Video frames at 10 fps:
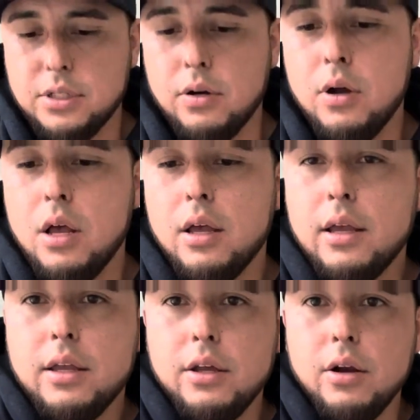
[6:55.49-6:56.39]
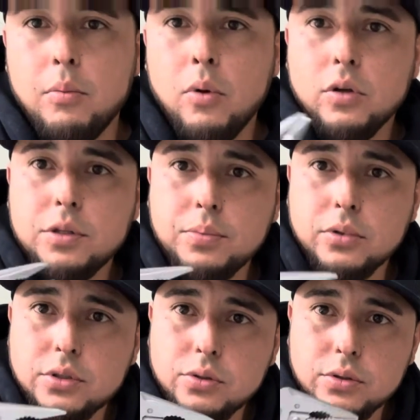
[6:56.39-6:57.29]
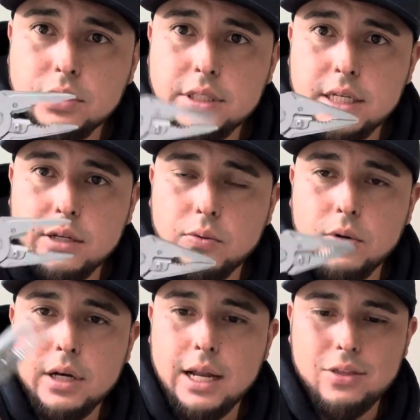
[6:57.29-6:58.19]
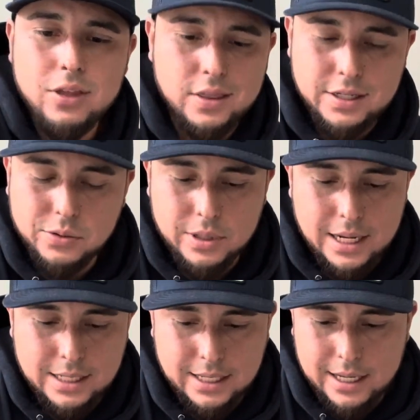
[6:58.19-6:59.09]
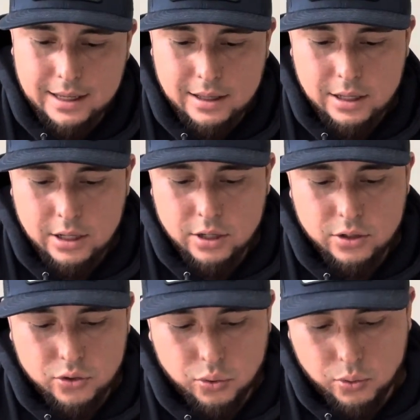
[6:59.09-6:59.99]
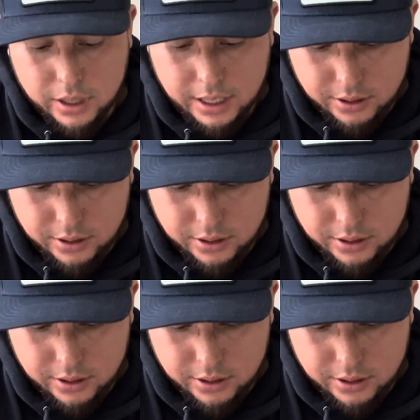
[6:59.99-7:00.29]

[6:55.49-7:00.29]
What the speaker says: So, multiple tools in one. I think this one has like 20